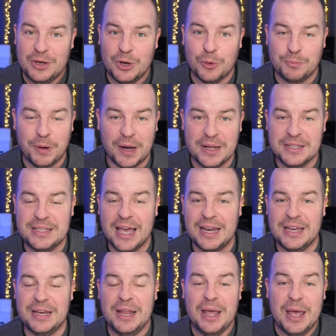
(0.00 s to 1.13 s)
no pun
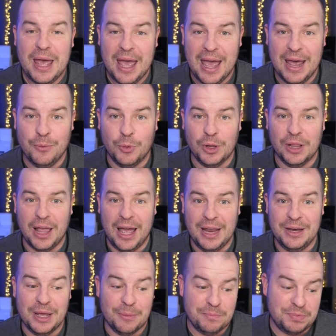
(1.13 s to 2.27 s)
intended, and we'll
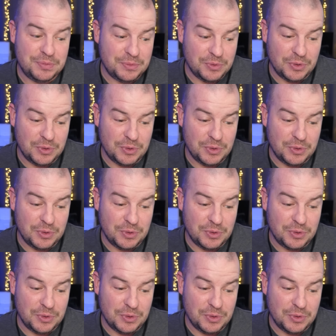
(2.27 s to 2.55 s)
end up